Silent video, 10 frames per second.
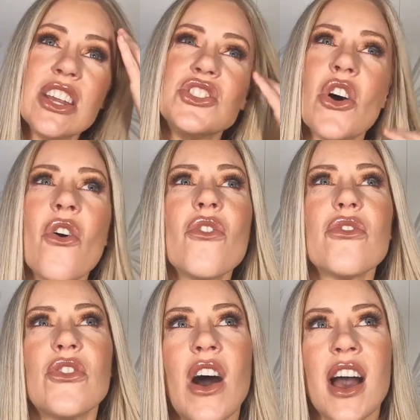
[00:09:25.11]
I don't
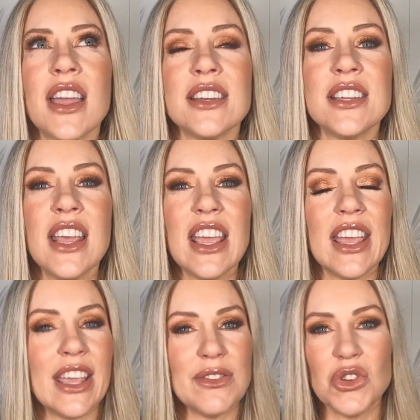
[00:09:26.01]
find
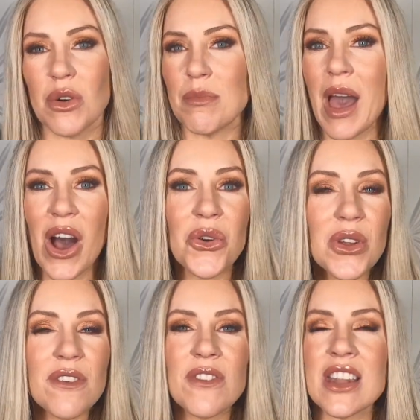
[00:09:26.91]
it gives you a
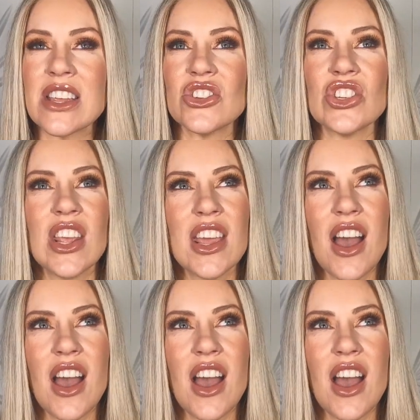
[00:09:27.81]
powdery finish.